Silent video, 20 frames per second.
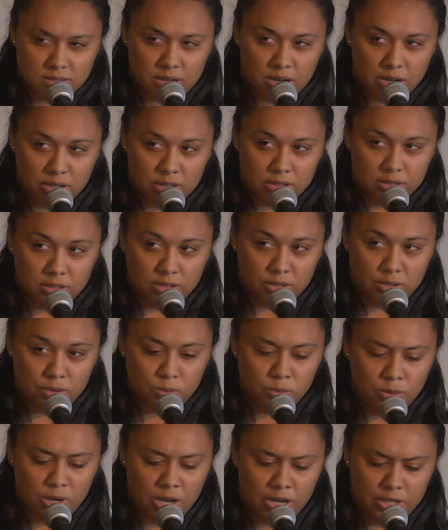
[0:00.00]
"Are
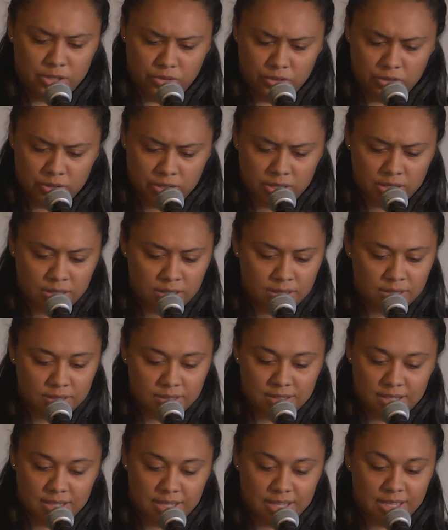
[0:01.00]
you hungry?"
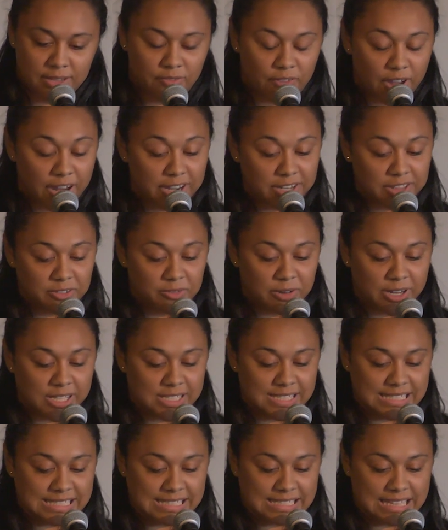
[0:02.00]
He finally
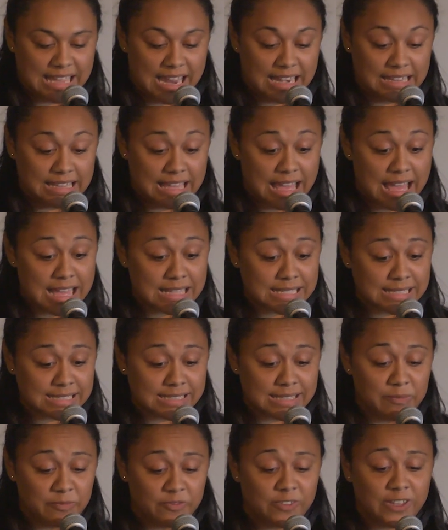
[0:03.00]
raised his head. "Yes,
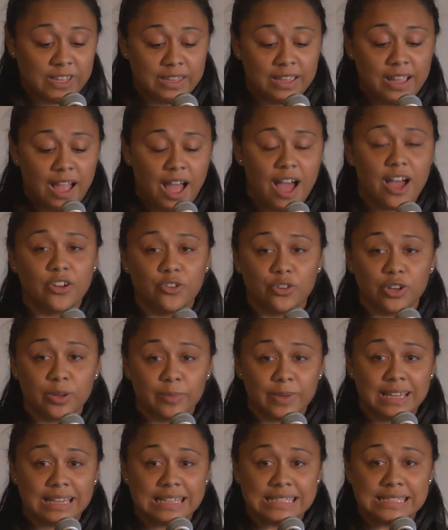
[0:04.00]
I'm feeling hungry
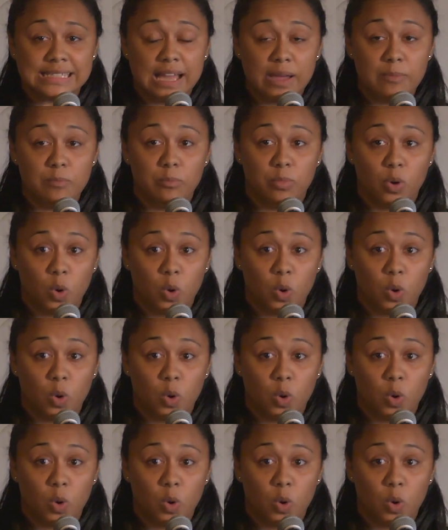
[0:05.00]
because I'm